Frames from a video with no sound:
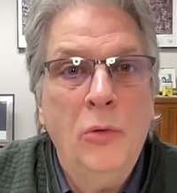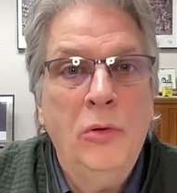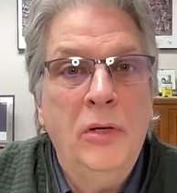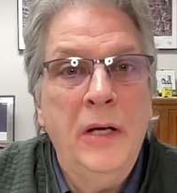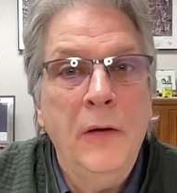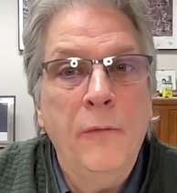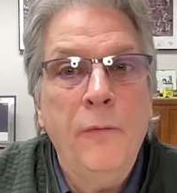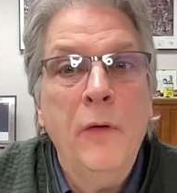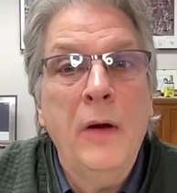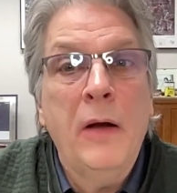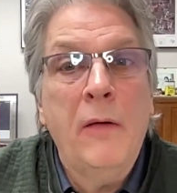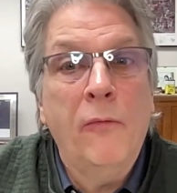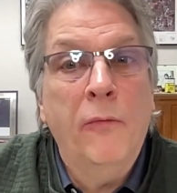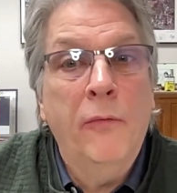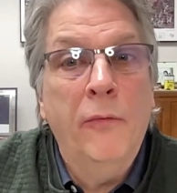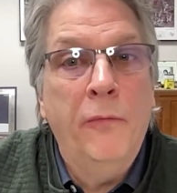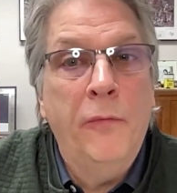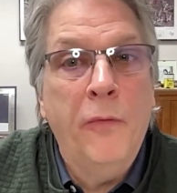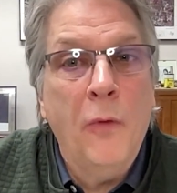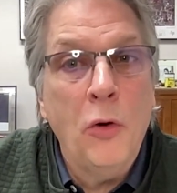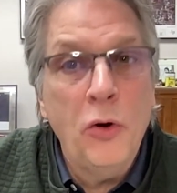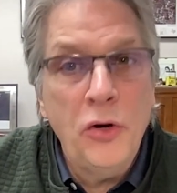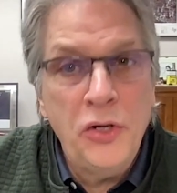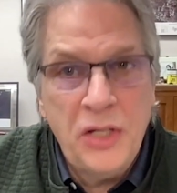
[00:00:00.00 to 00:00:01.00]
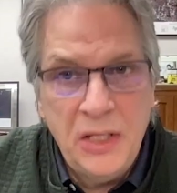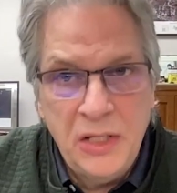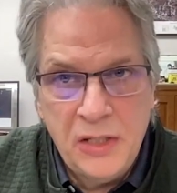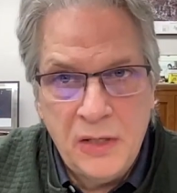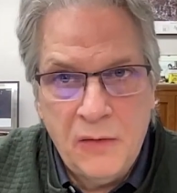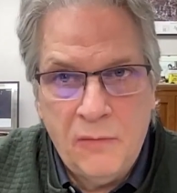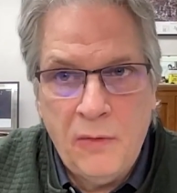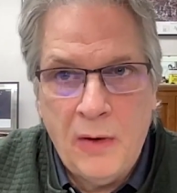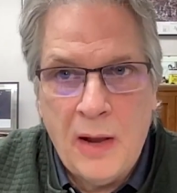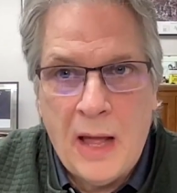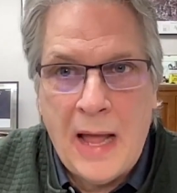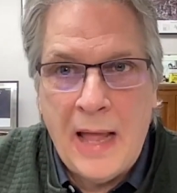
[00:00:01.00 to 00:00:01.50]
different
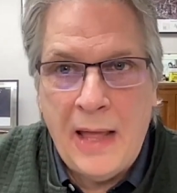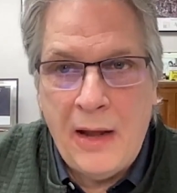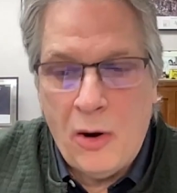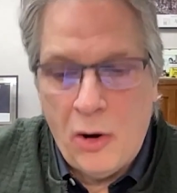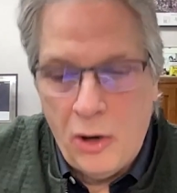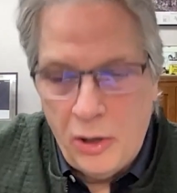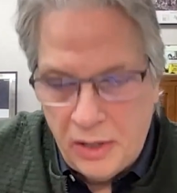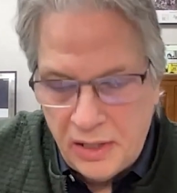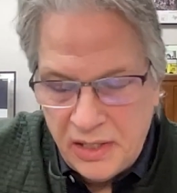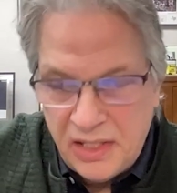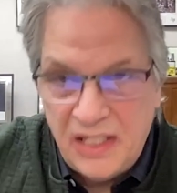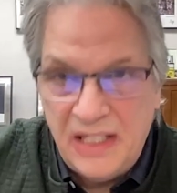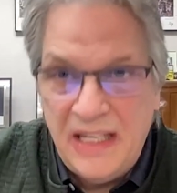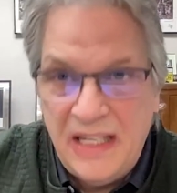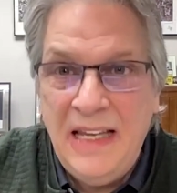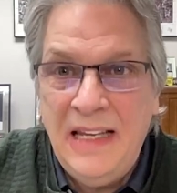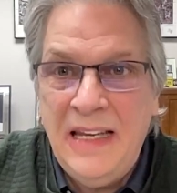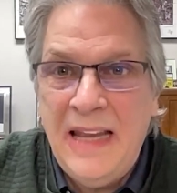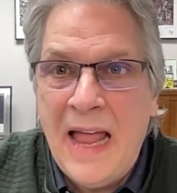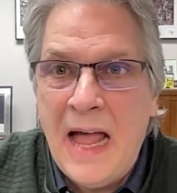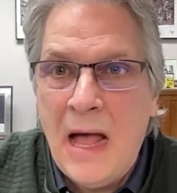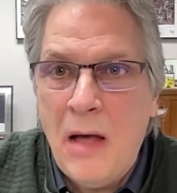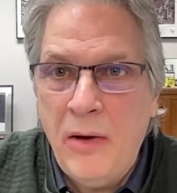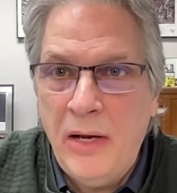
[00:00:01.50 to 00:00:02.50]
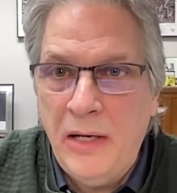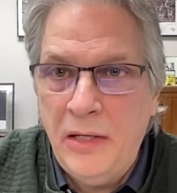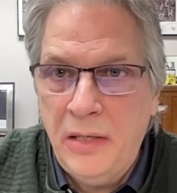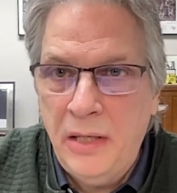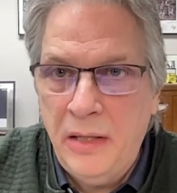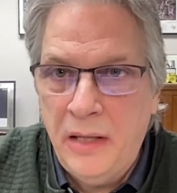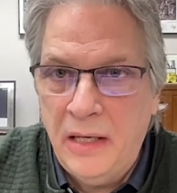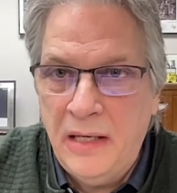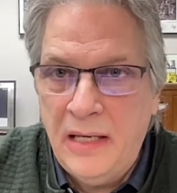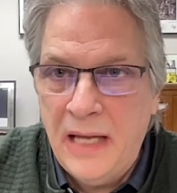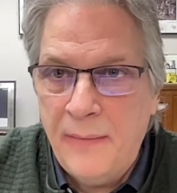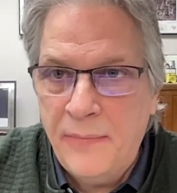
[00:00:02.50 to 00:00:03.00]
versions of LIDAR to see down
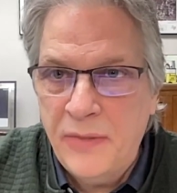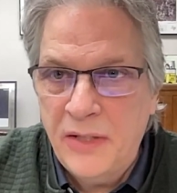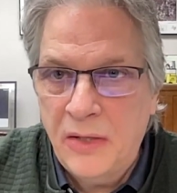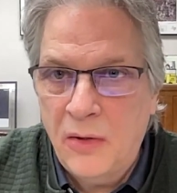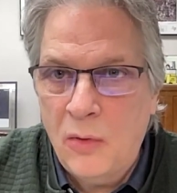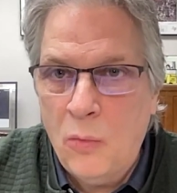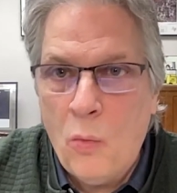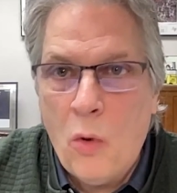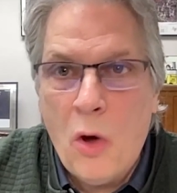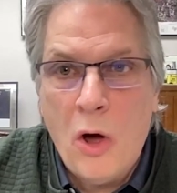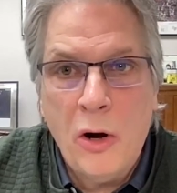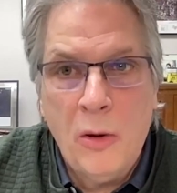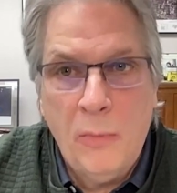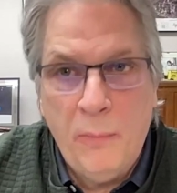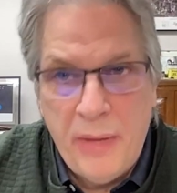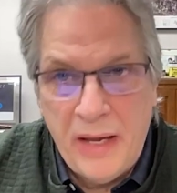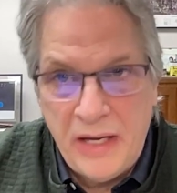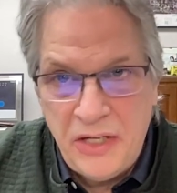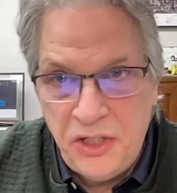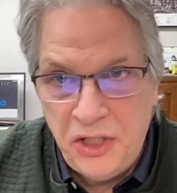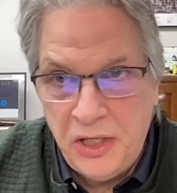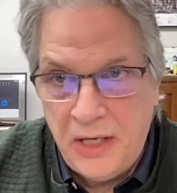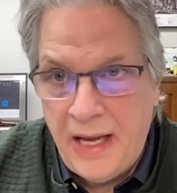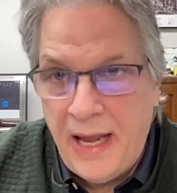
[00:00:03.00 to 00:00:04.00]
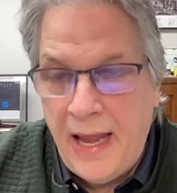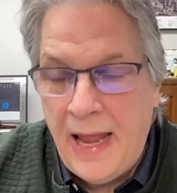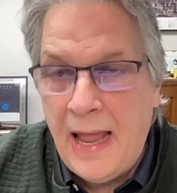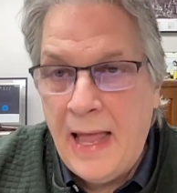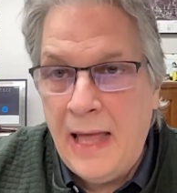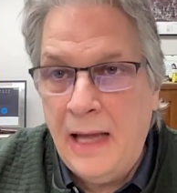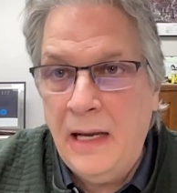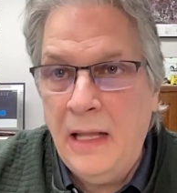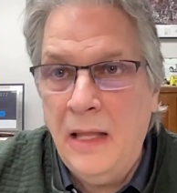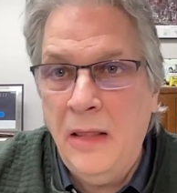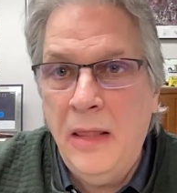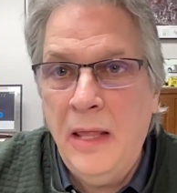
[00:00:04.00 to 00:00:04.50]
into the depths of the water best you
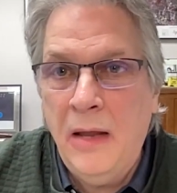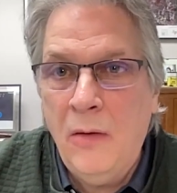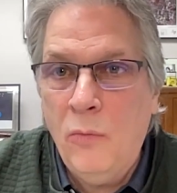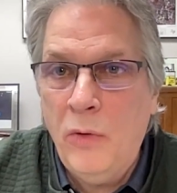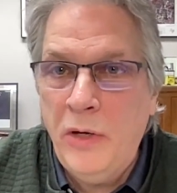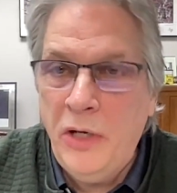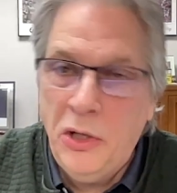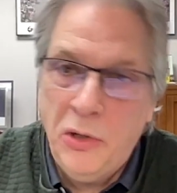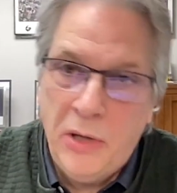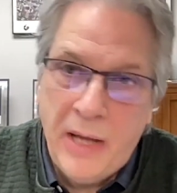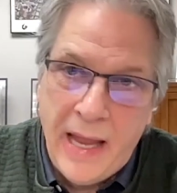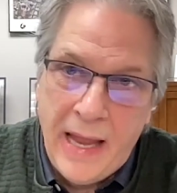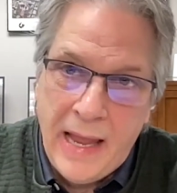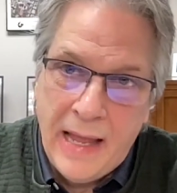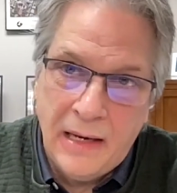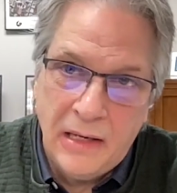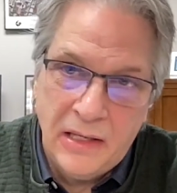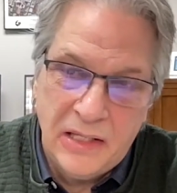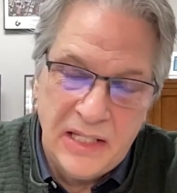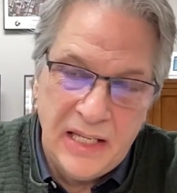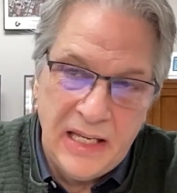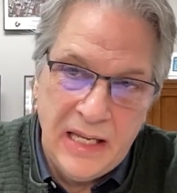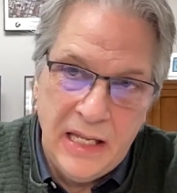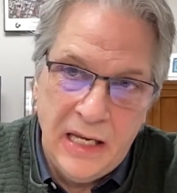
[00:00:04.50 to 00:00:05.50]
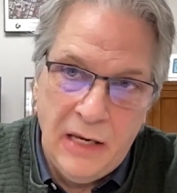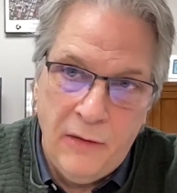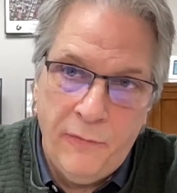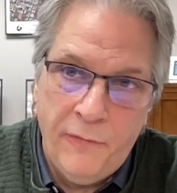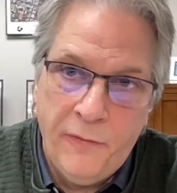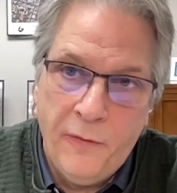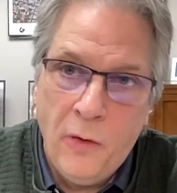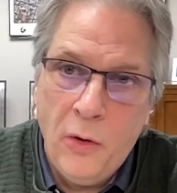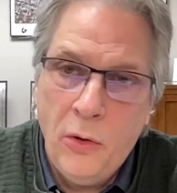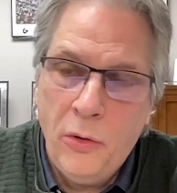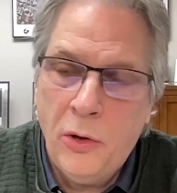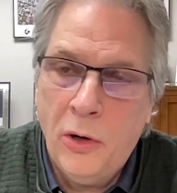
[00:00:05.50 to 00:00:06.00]
can. And then when you can't see any
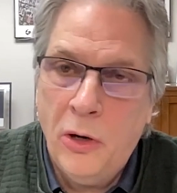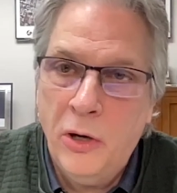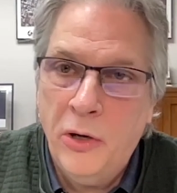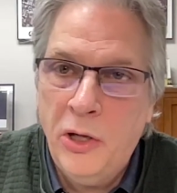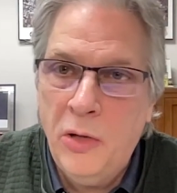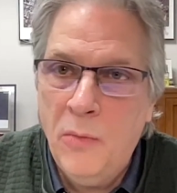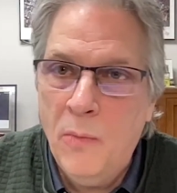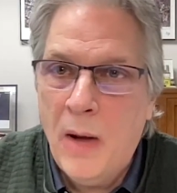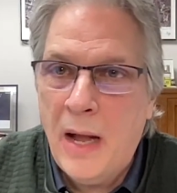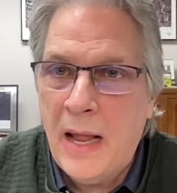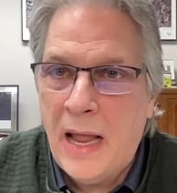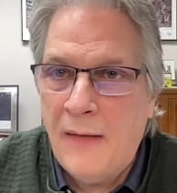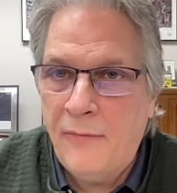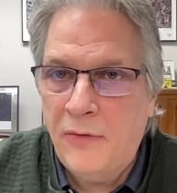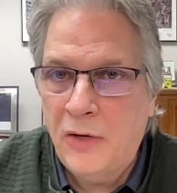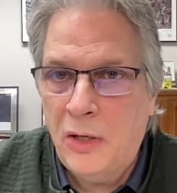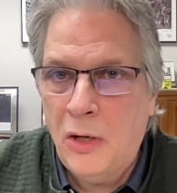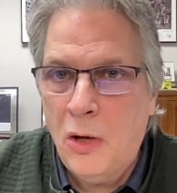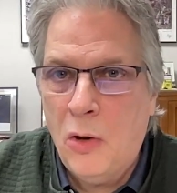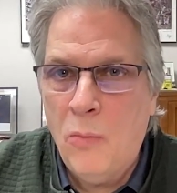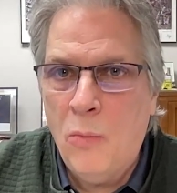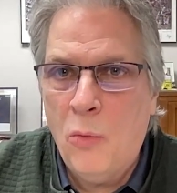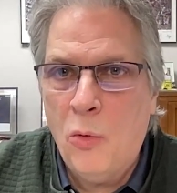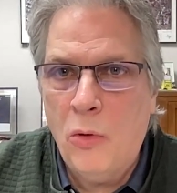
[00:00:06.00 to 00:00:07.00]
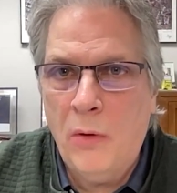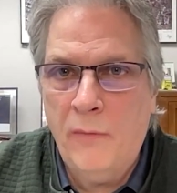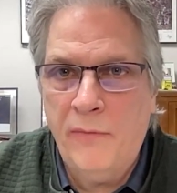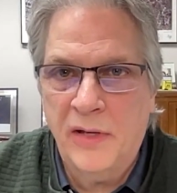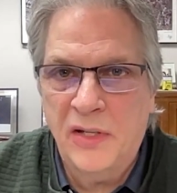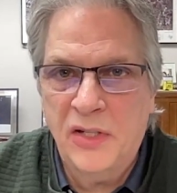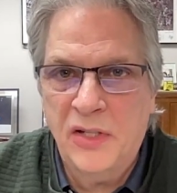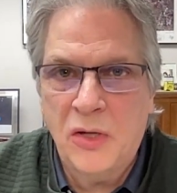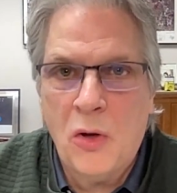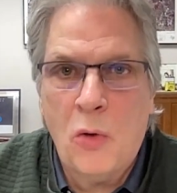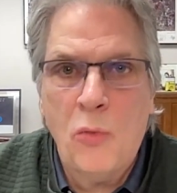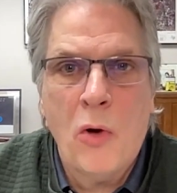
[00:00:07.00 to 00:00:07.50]
further, you might have to go more of
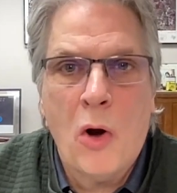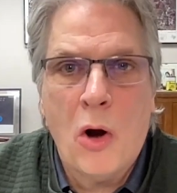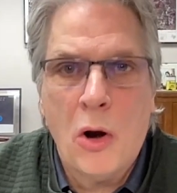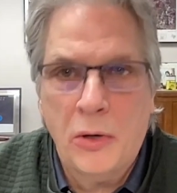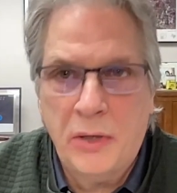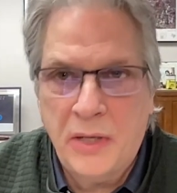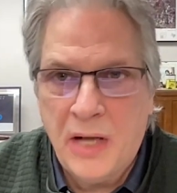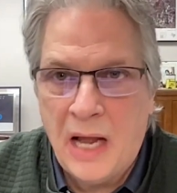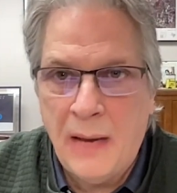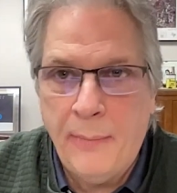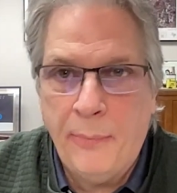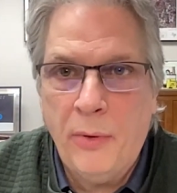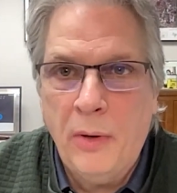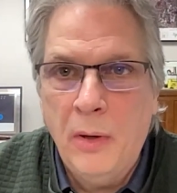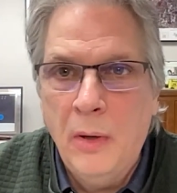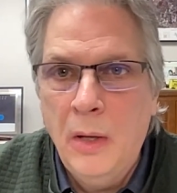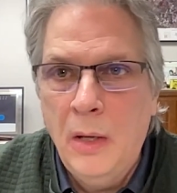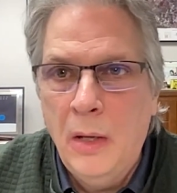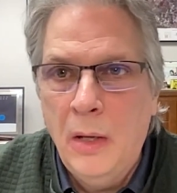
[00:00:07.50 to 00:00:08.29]
a sonar type